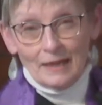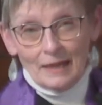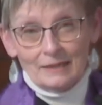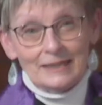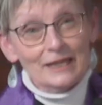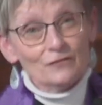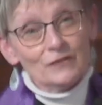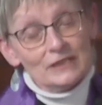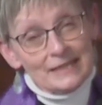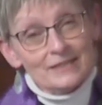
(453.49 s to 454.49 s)
And yet, if
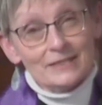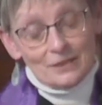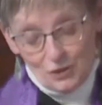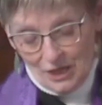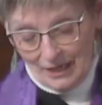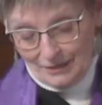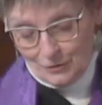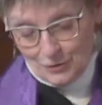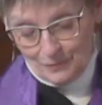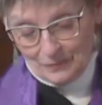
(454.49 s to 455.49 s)
it doesn't change,